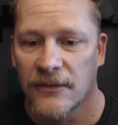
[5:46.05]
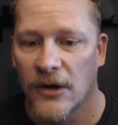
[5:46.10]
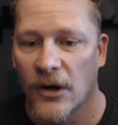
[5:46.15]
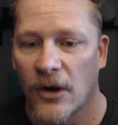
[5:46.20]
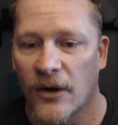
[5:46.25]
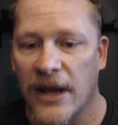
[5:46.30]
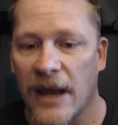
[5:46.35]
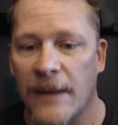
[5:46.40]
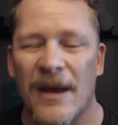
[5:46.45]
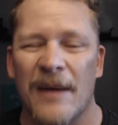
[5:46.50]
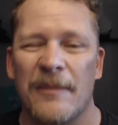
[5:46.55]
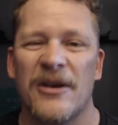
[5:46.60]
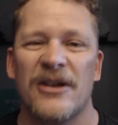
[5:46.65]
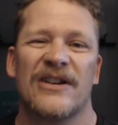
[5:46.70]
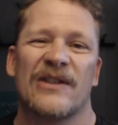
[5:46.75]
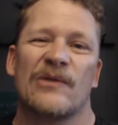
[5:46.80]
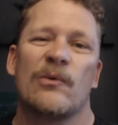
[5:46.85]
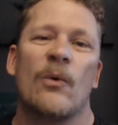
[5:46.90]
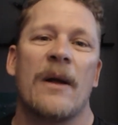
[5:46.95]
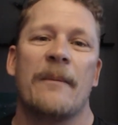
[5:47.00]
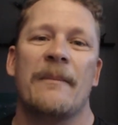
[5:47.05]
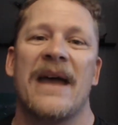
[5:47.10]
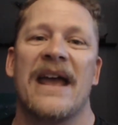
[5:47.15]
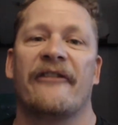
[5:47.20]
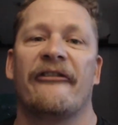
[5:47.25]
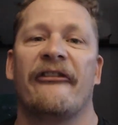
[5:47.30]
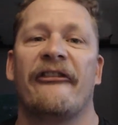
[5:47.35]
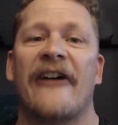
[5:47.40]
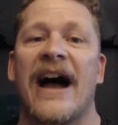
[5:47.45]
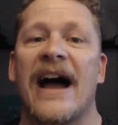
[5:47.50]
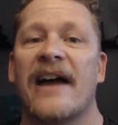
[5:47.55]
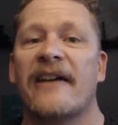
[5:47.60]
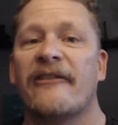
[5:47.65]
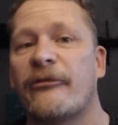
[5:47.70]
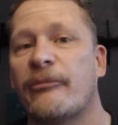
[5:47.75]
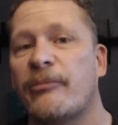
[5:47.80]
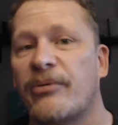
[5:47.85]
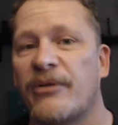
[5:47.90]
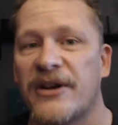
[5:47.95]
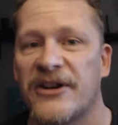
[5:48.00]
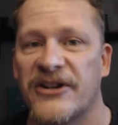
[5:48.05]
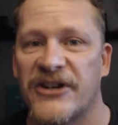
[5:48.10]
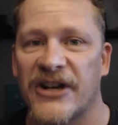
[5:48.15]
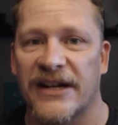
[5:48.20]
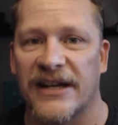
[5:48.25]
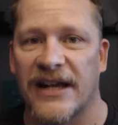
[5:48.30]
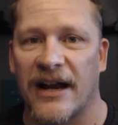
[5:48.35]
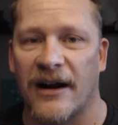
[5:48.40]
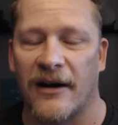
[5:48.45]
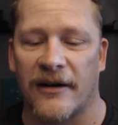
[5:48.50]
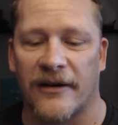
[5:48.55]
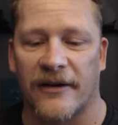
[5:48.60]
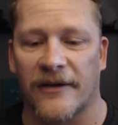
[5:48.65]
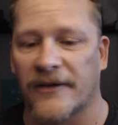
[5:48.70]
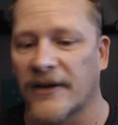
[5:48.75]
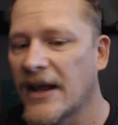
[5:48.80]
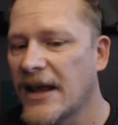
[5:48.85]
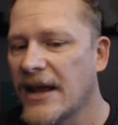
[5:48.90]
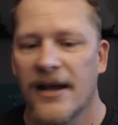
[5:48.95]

Okay, maybe you just want to make five pre-gen characters.